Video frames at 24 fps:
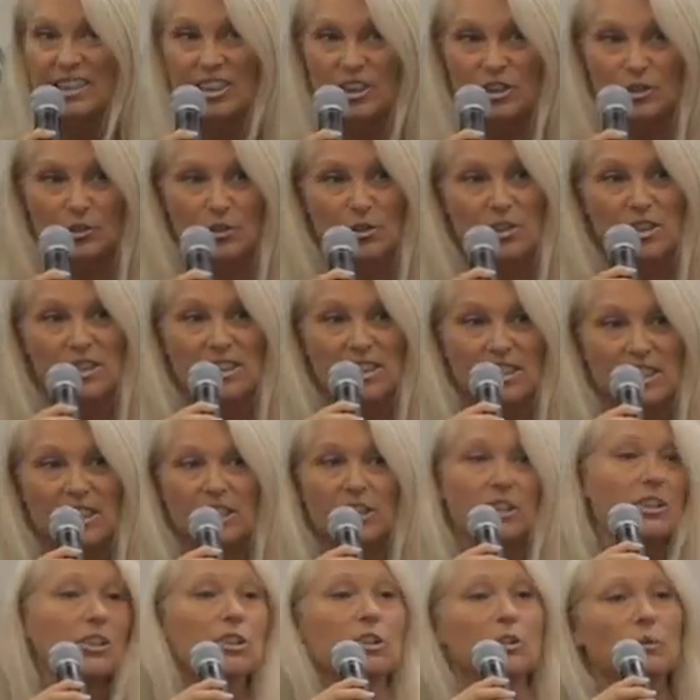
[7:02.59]
It's
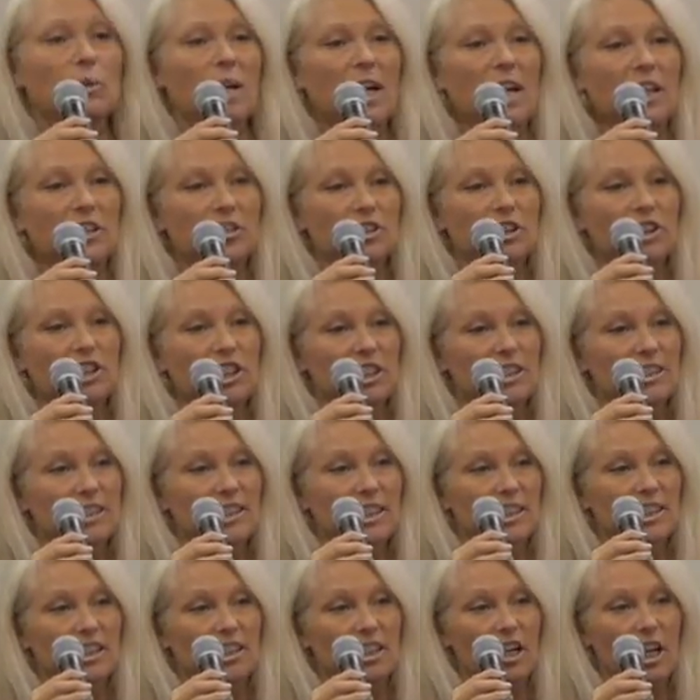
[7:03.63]
still two hydrogens
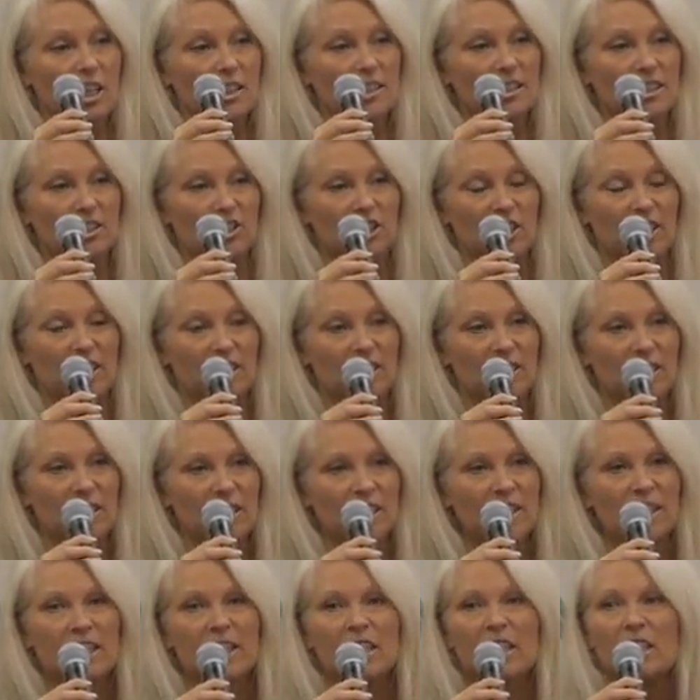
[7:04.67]
and an oxygen.
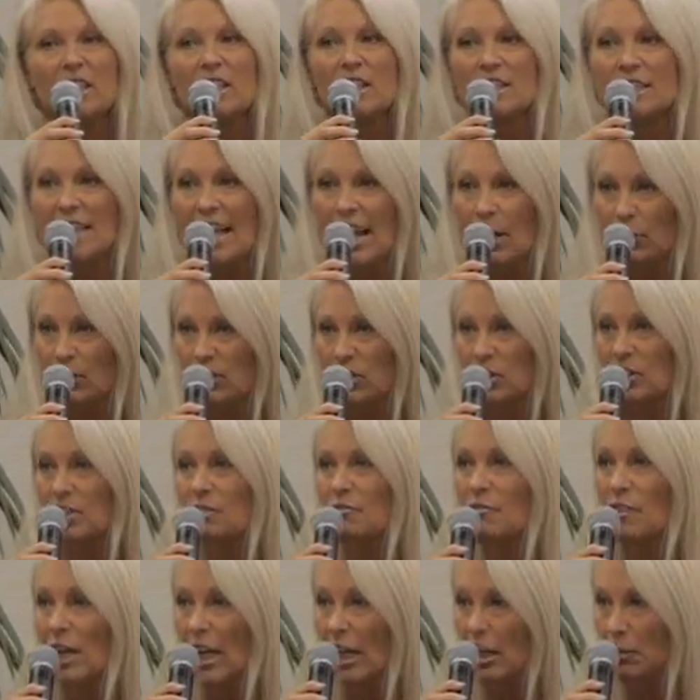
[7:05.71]
Now it's
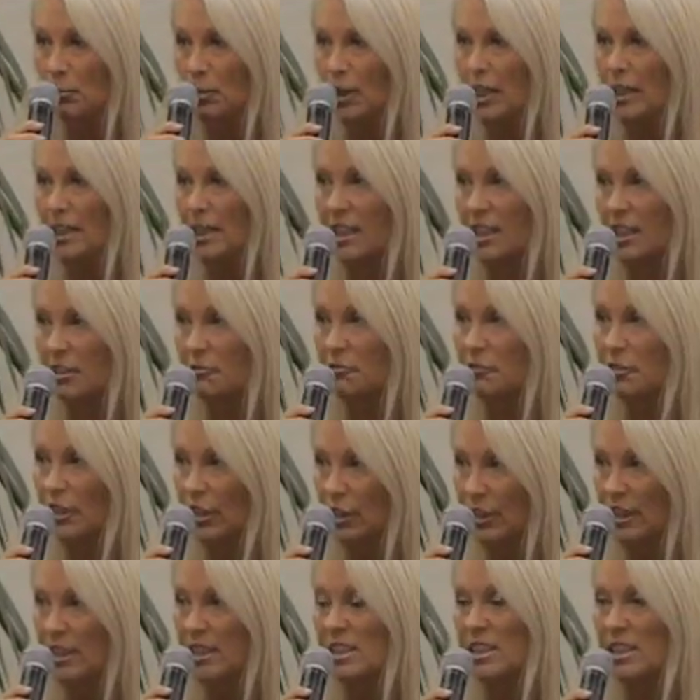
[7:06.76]
just vibrating at a
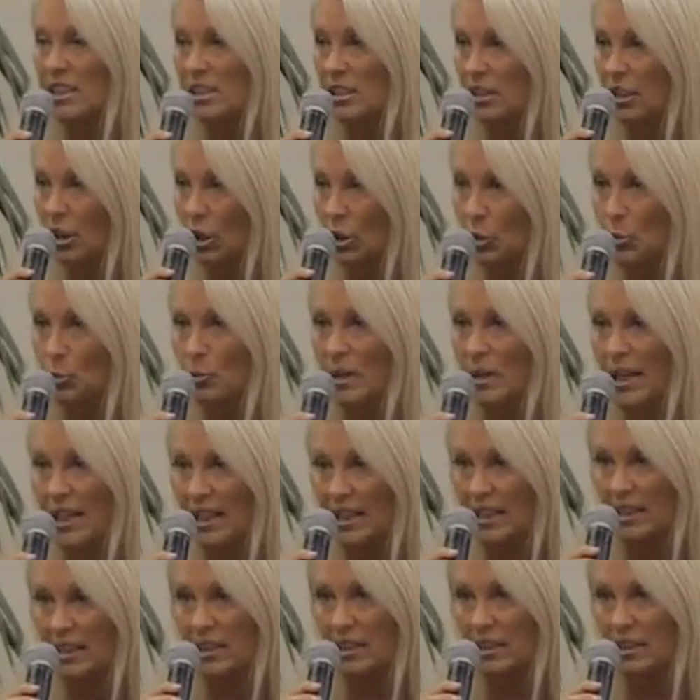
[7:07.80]
very slow
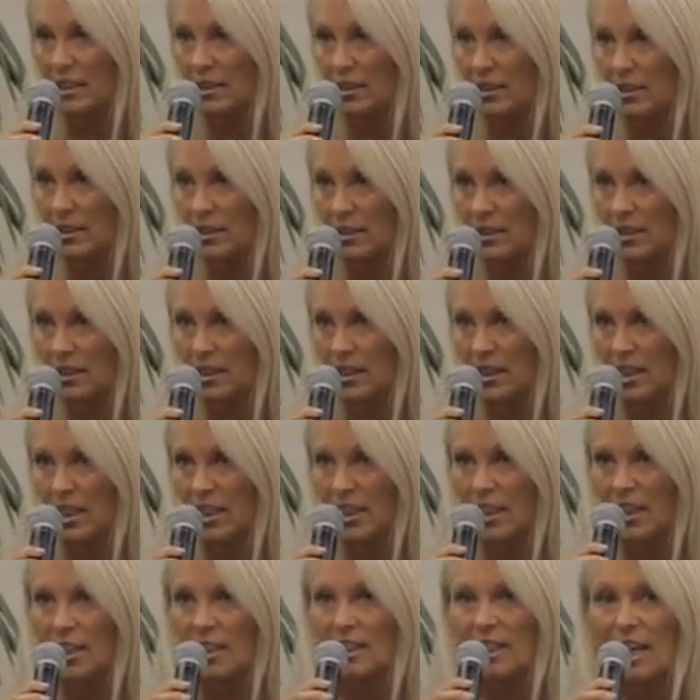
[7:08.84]
rate.
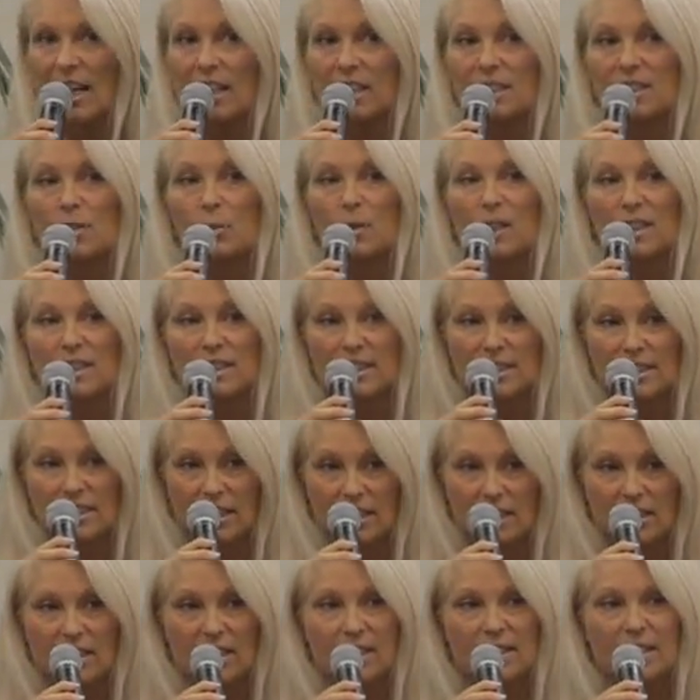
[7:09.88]
That is what
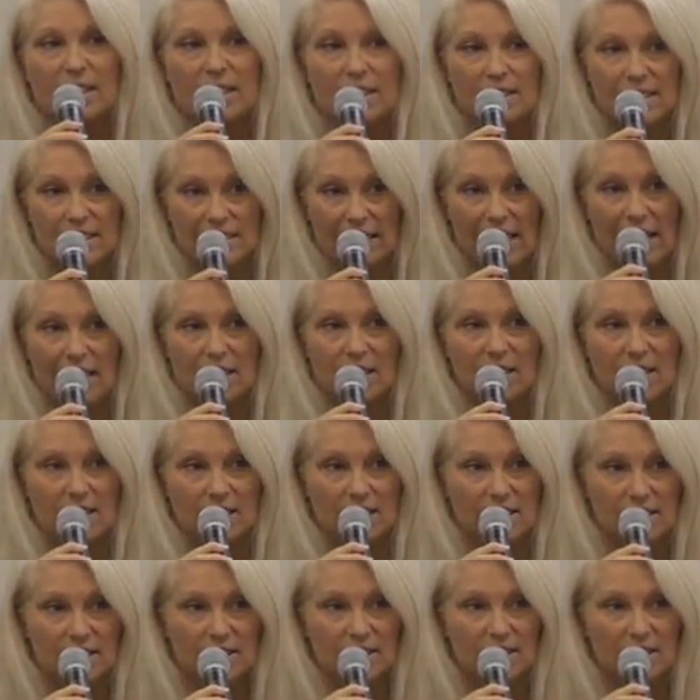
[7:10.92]
sickness and sadness
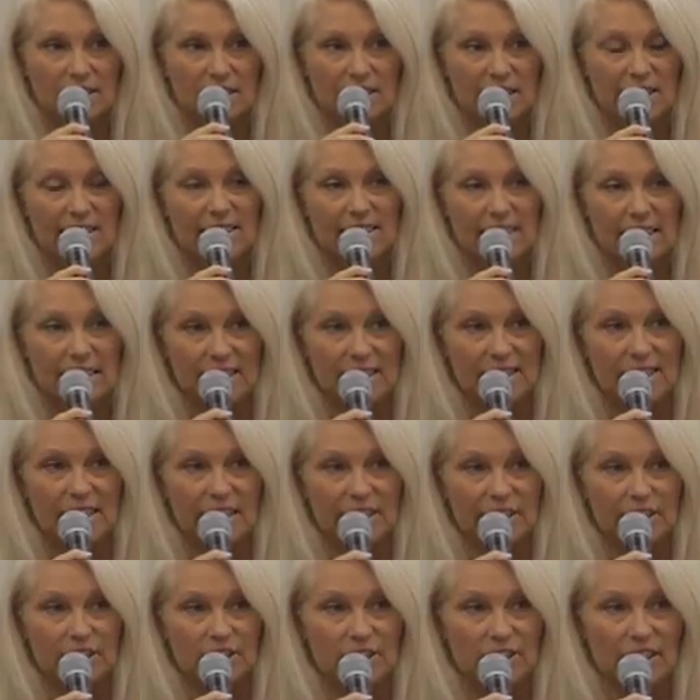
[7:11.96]
is at a
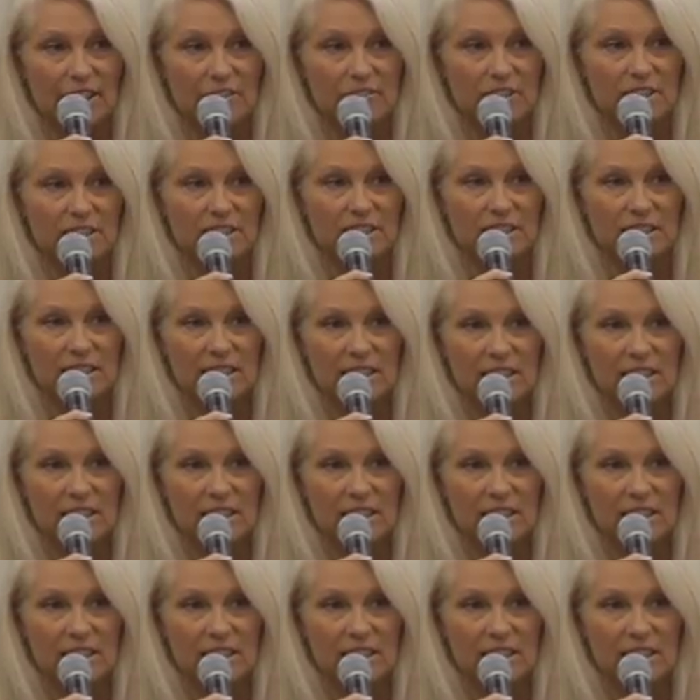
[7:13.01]
cellular level.